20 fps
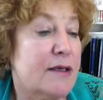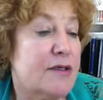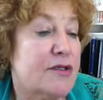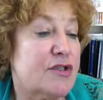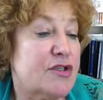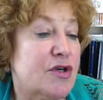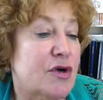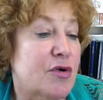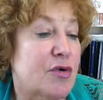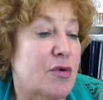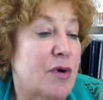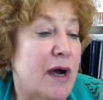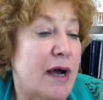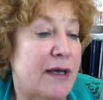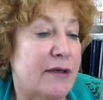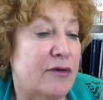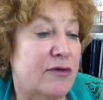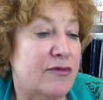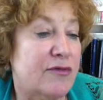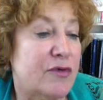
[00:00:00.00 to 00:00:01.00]
so
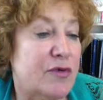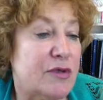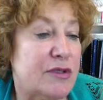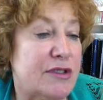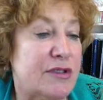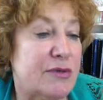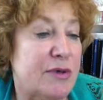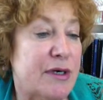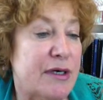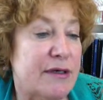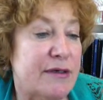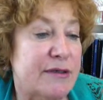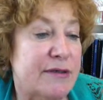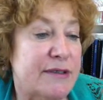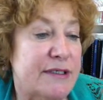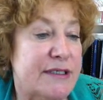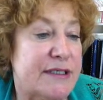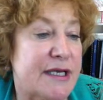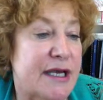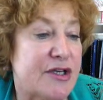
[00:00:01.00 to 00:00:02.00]
I look forward to our
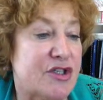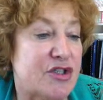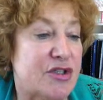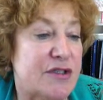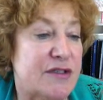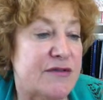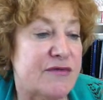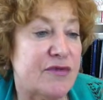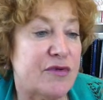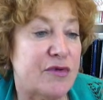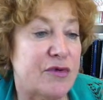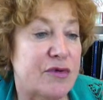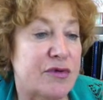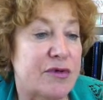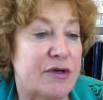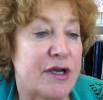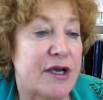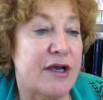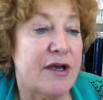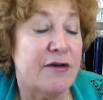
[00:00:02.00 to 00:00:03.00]
discussions
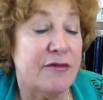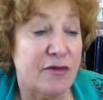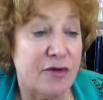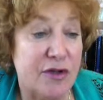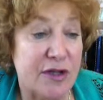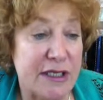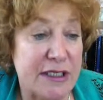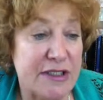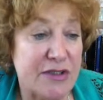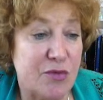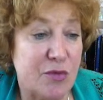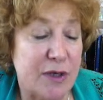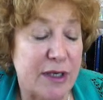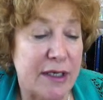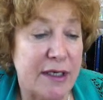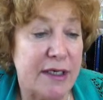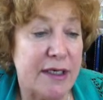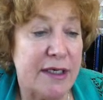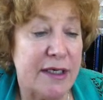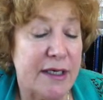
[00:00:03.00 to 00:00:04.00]
for this
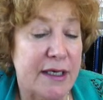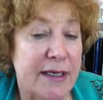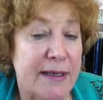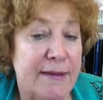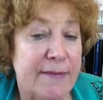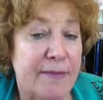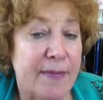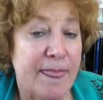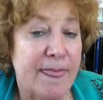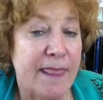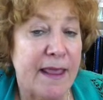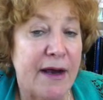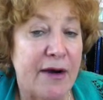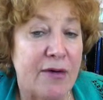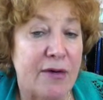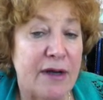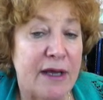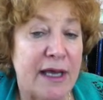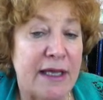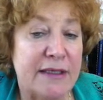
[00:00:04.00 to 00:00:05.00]
week.
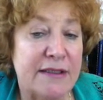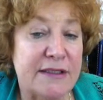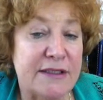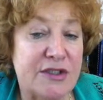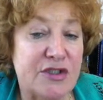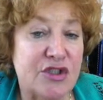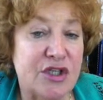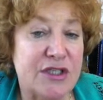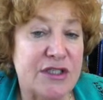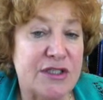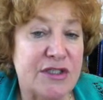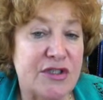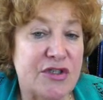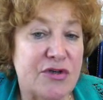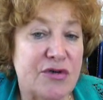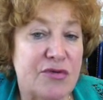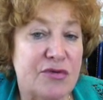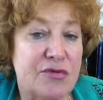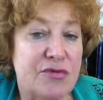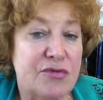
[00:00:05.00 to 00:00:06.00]
Now, and just
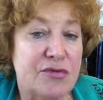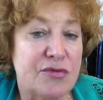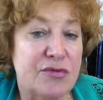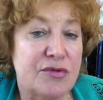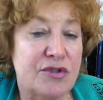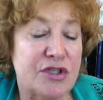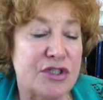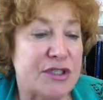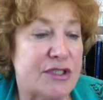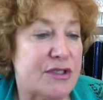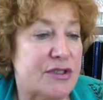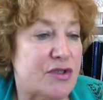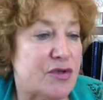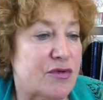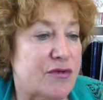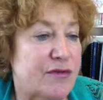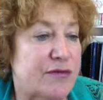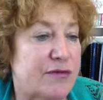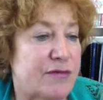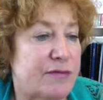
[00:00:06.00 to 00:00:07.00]
to
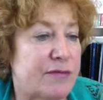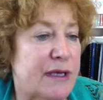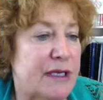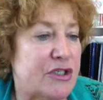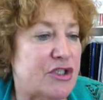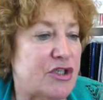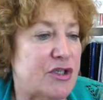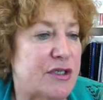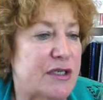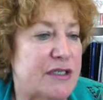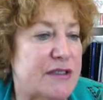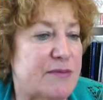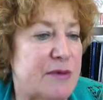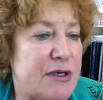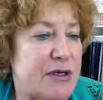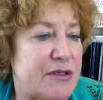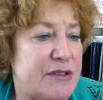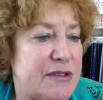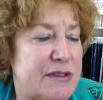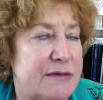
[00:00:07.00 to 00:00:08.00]
sort of mention this,
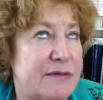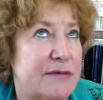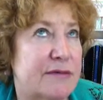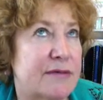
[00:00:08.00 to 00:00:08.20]
because